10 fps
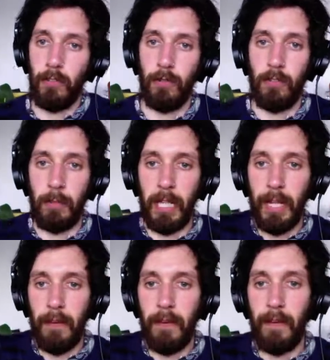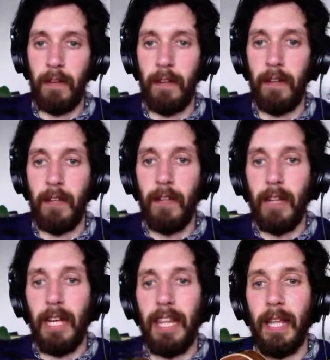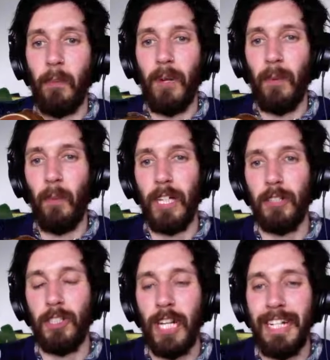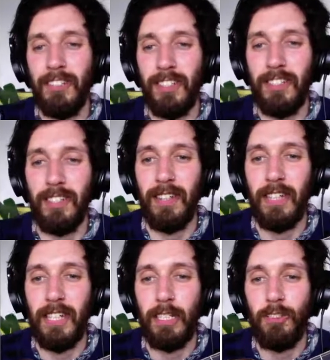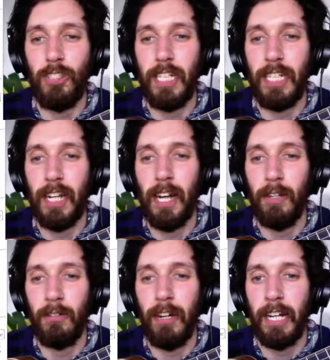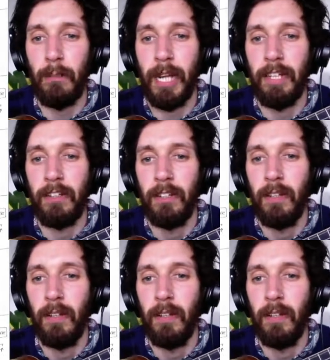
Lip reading: So we're strumming that. And then when you're changing to the G, I would recommend